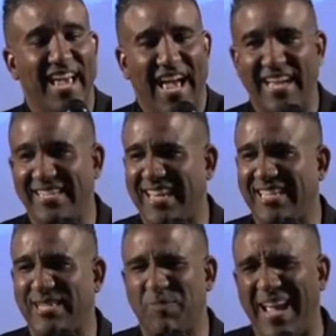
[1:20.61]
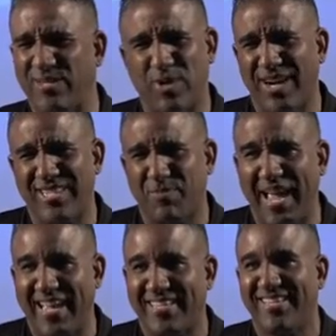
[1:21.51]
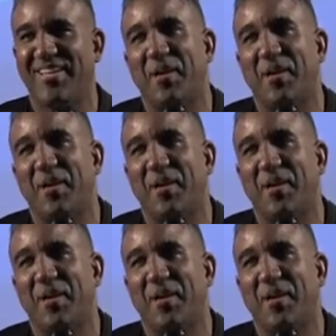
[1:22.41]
And I said, spikes? What are spikes?